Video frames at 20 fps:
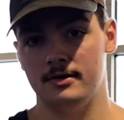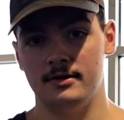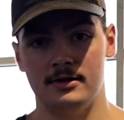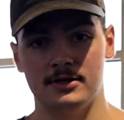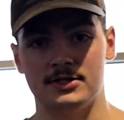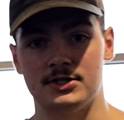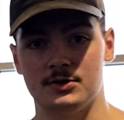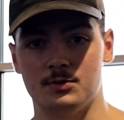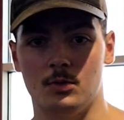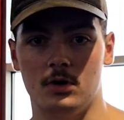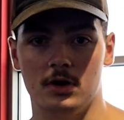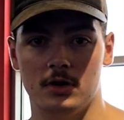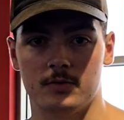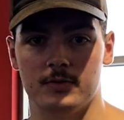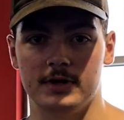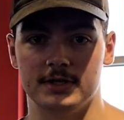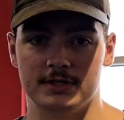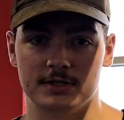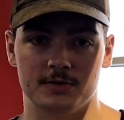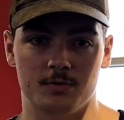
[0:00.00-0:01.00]
this is one of the
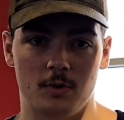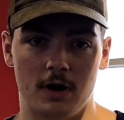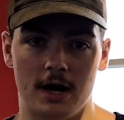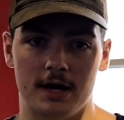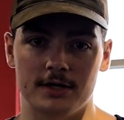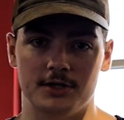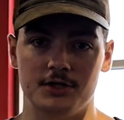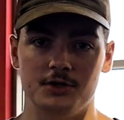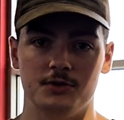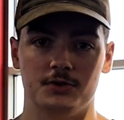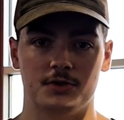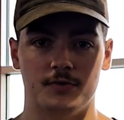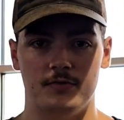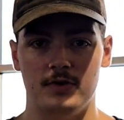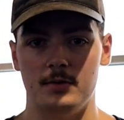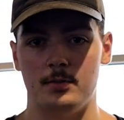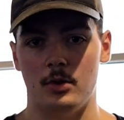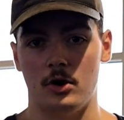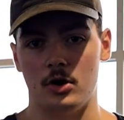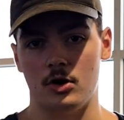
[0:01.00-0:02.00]
reasons why I choose the
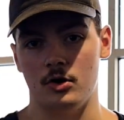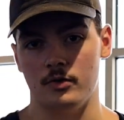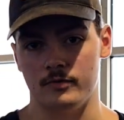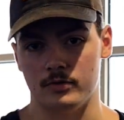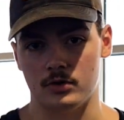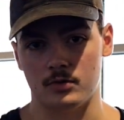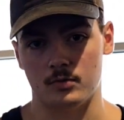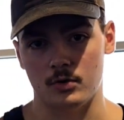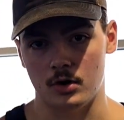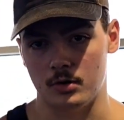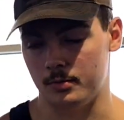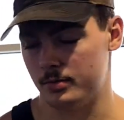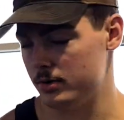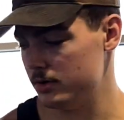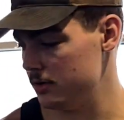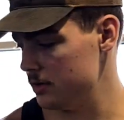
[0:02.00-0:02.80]
V-bar over the rope.